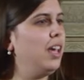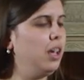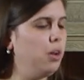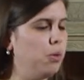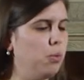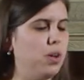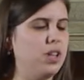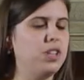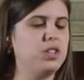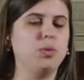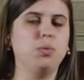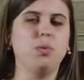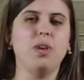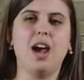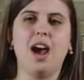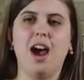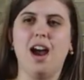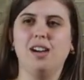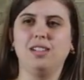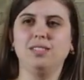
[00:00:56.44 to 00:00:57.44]
in which we
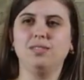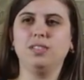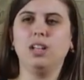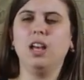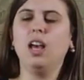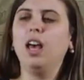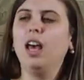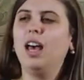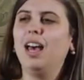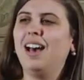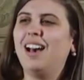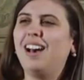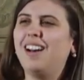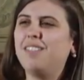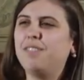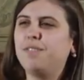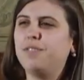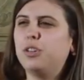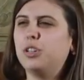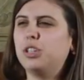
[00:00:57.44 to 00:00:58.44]
are.
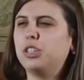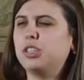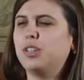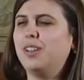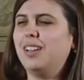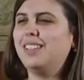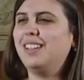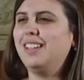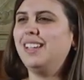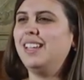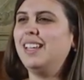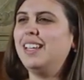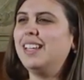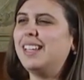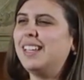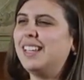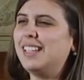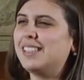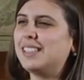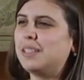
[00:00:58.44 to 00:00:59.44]
Unfortunately,
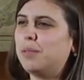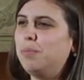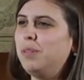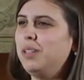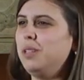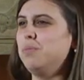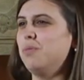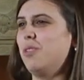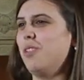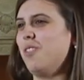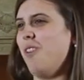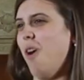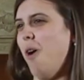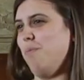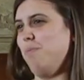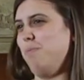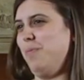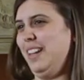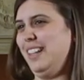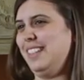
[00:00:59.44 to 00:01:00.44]
it's a bit more
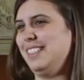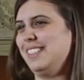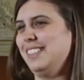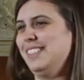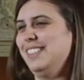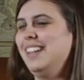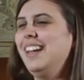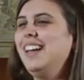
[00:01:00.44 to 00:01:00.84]
complex.